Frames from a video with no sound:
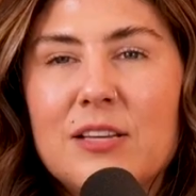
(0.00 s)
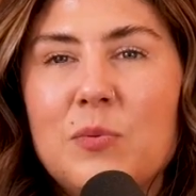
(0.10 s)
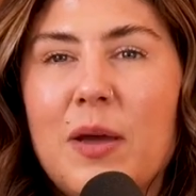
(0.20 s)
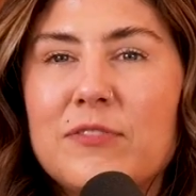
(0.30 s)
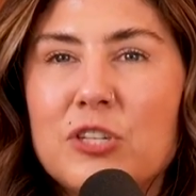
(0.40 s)

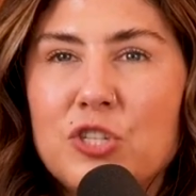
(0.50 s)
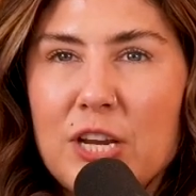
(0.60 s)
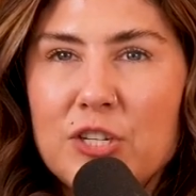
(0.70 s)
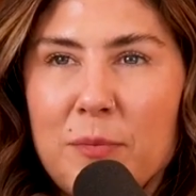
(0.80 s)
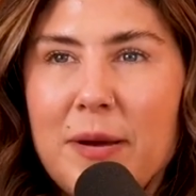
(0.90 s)
So we have to
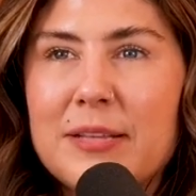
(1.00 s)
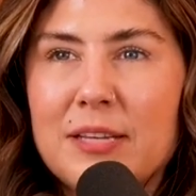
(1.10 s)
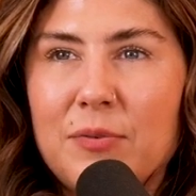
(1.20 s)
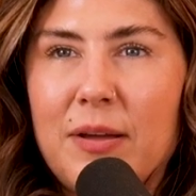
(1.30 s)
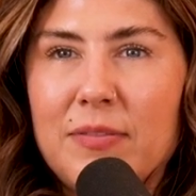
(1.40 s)
change our
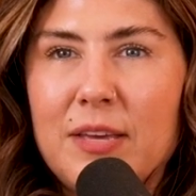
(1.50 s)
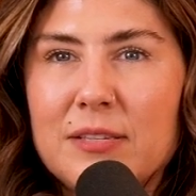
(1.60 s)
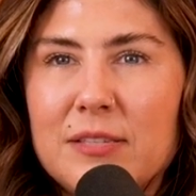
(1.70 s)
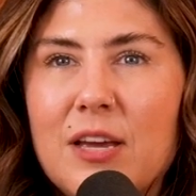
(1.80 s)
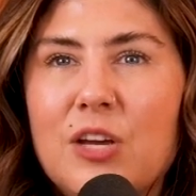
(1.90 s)
mindset around
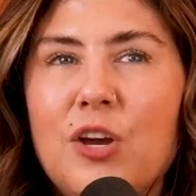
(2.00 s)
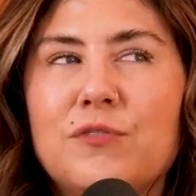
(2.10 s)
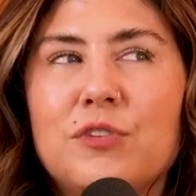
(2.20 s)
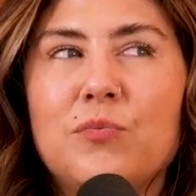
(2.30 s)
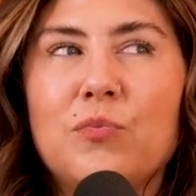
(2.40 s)
this. You
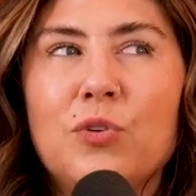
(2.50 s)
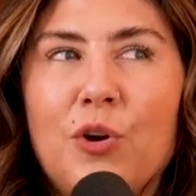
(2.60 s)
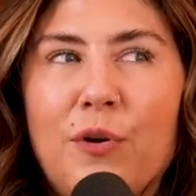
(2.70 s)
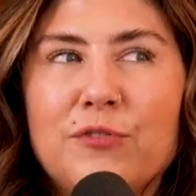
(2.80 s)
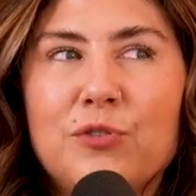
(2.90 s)
have to
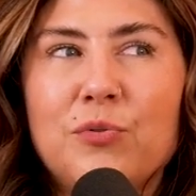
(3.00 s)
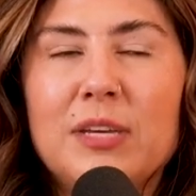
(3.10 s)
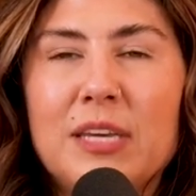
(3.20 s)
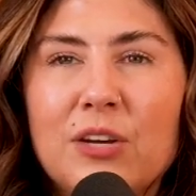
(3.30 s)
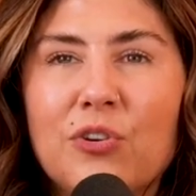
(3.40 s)
you have to
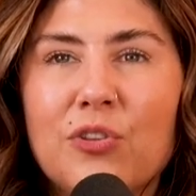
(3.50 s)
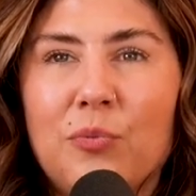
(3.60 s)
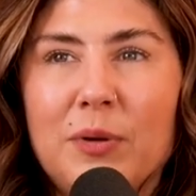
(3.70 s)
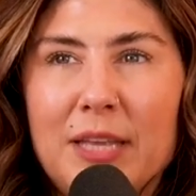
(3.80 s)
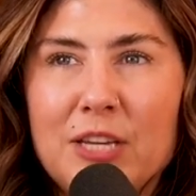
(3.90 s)
heal
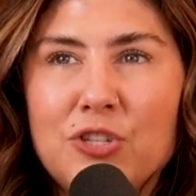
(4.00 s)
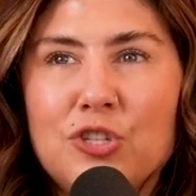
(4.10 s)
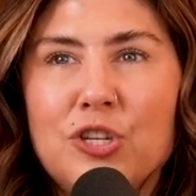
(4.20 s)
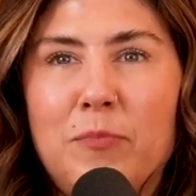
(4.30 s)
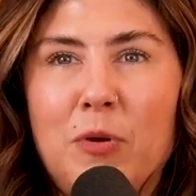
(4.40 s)
the
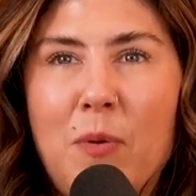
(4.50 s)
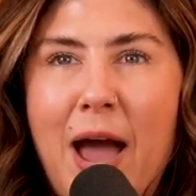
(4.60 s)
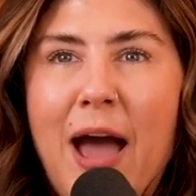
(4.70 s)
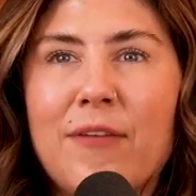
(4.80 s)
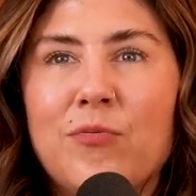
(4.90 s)
relationship you
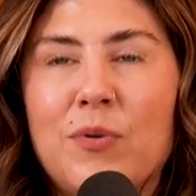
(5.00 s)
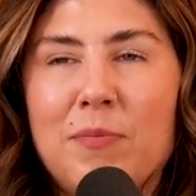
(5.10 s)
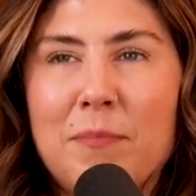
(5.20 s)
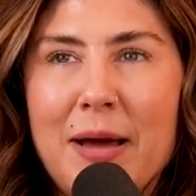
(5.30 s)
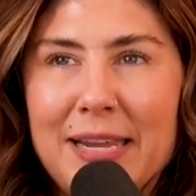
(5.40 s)
have
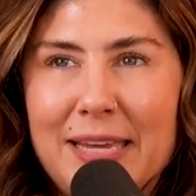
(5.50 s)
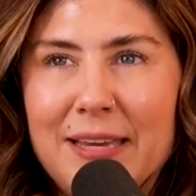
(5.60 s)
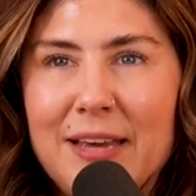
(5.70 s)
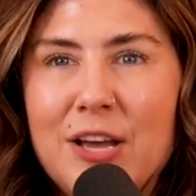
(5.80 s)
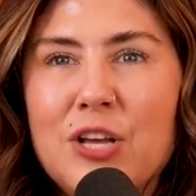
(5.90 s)
with
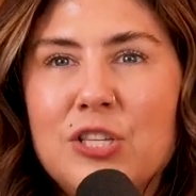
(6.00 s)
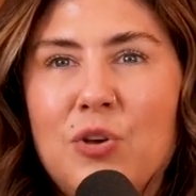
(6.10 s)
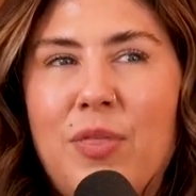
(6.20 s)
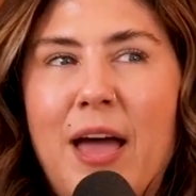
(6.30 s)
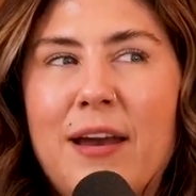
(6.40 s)
money
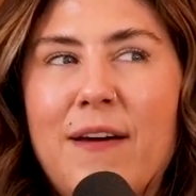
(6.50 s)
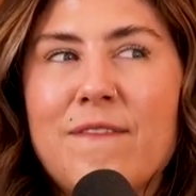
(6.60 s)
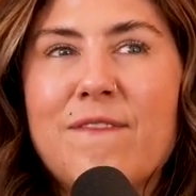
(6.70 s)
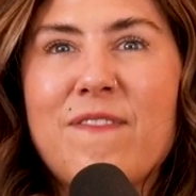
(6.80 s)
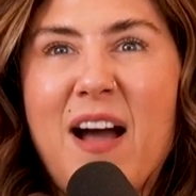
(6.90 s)
so that
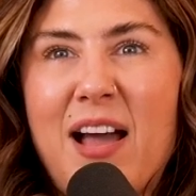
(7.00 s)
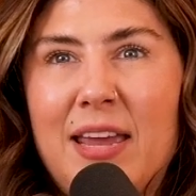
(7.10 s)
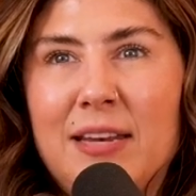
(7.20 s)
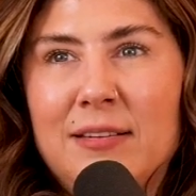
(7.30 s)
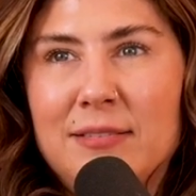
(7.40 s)

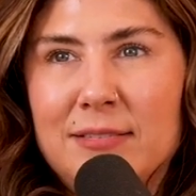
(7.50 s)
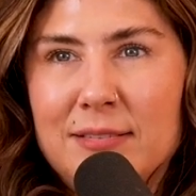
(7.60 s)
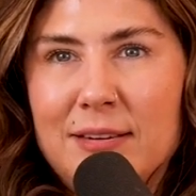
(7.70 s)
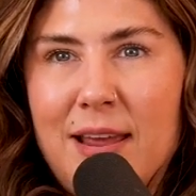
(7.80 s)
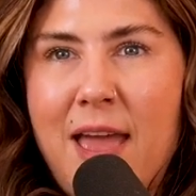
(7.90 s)
fine
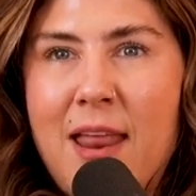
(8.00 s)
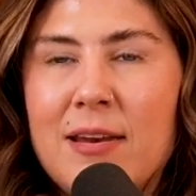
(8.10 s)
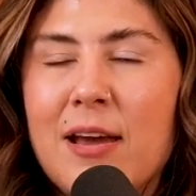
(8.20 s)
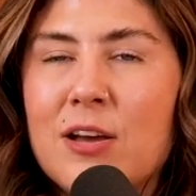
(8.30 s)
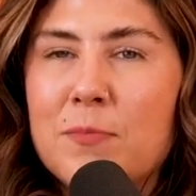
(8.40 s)

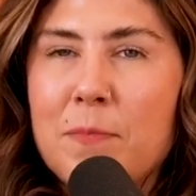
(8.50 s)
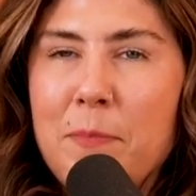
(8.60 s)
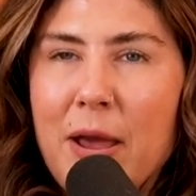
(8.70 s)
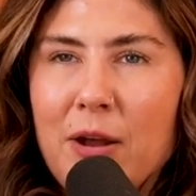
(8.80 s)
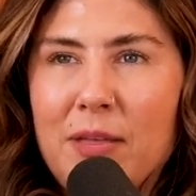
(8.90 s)
and
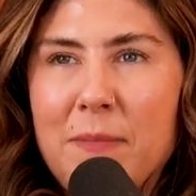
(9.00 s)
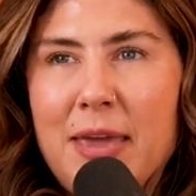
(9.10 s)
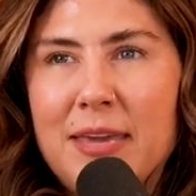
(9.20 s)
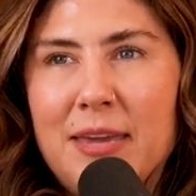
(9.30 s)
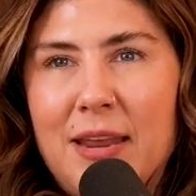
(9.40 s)
barely
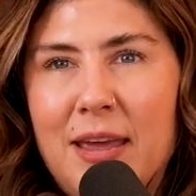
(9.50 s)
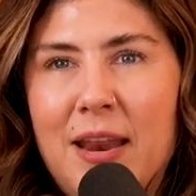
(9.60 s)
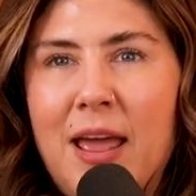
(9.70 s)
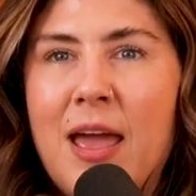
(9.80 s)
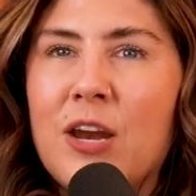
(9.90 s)
making
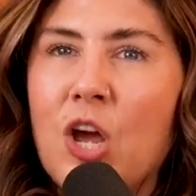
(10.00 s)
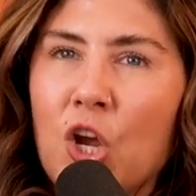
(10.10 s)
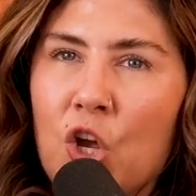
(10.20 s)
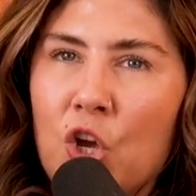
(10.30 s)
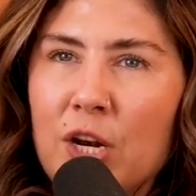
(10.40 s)
it and
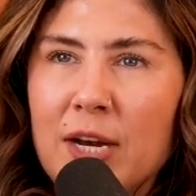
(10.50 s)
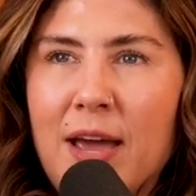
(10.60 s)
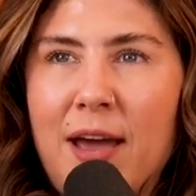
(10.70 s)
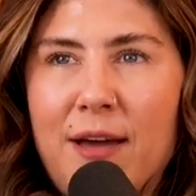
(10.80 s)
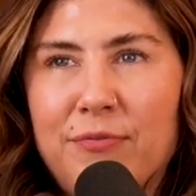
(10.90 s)
good
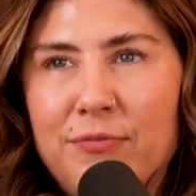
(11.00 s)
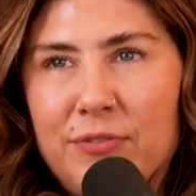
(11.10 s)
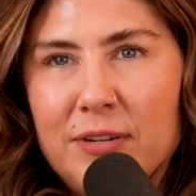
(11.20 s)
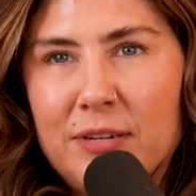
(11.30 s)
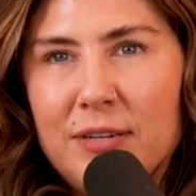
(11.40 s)

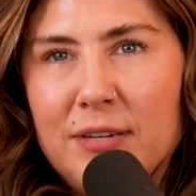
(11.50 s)
enough